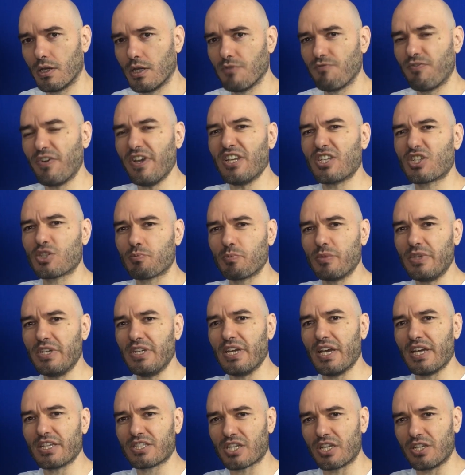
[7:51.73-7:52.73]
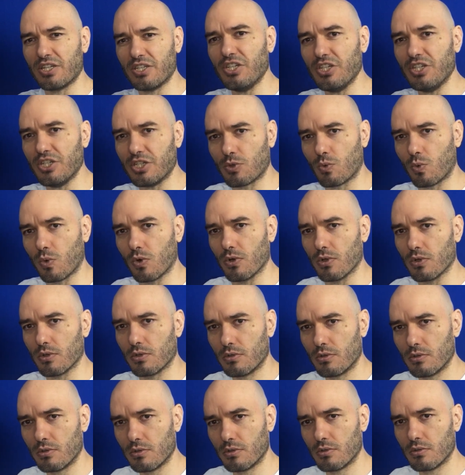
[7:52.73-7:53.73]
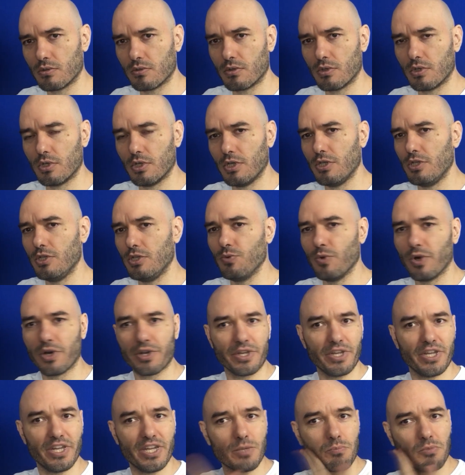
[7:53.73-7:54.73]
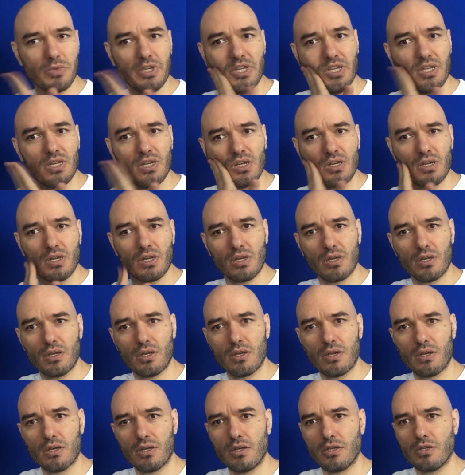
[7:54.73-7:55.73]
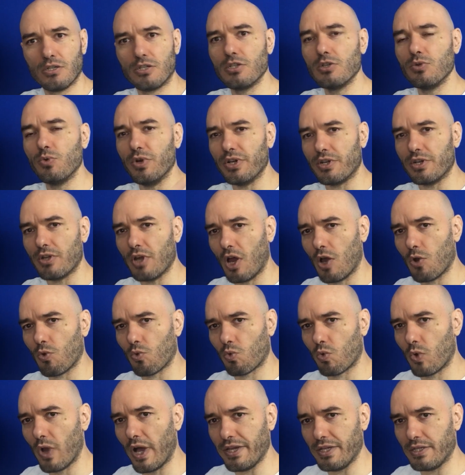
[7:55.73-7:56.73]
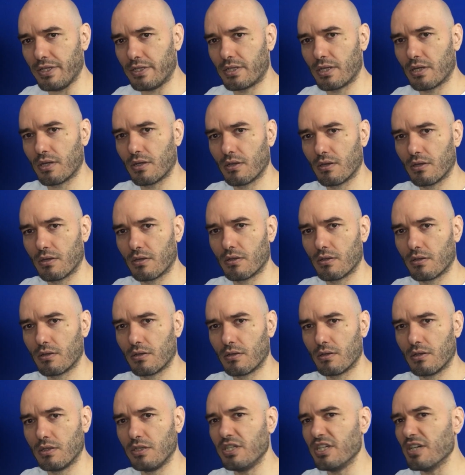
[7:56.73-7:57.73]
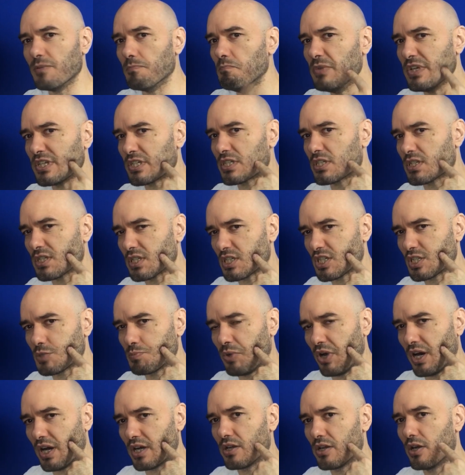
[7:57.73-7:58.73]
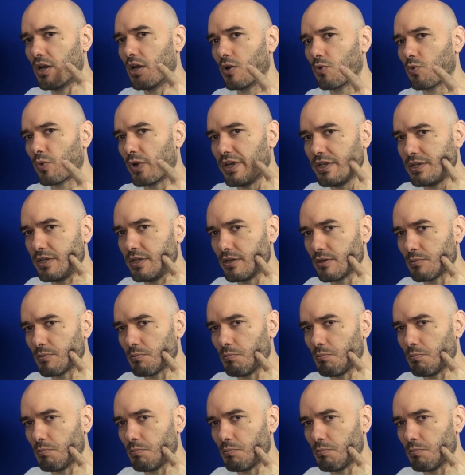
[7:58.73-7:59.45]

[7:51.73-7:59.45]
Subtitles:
Face me as an equal. You want to hit me? Do it right. You missed a spot right here,